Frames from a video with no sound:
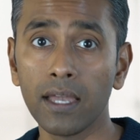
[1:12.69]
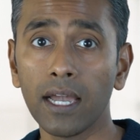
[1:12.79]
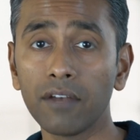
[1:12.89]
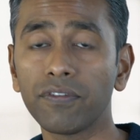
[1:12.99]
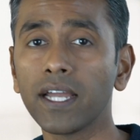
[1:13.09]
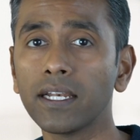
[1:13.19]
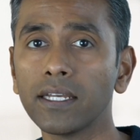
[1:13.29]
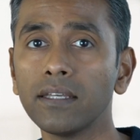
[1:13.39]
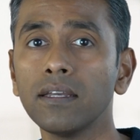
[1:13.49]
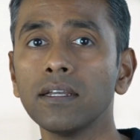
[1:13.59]
And
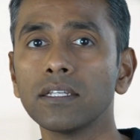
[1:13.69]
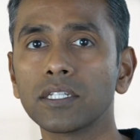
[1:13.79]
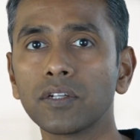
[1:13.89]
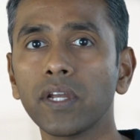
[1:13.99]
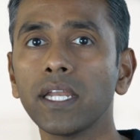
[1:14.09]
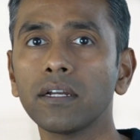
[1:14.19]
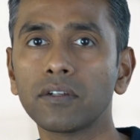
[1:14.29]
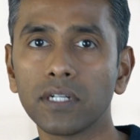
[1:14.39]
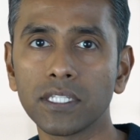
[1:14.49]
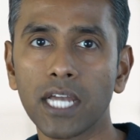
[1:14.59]
finally, screening a
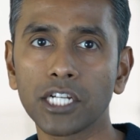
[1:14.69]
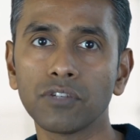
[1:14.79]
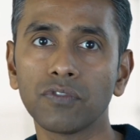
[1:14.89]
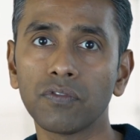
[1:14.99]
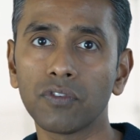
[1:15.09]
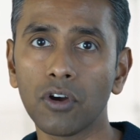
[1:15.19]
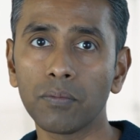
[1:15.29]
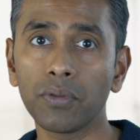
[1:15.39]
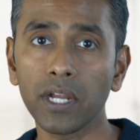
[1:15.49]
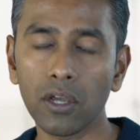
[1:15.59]
transaction for fraud
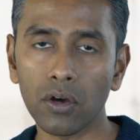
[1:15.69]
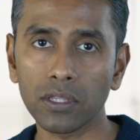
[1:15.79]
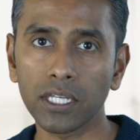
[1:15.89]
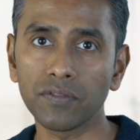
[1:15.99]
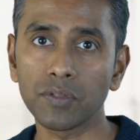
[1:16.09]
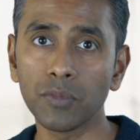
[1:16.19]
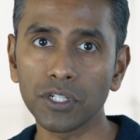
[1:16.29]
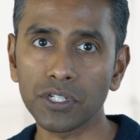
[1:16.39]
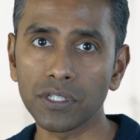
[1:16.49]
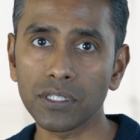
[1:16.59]
pre-auth gives
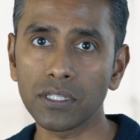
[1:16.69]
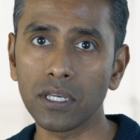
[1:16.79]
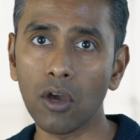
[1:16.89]
merchants the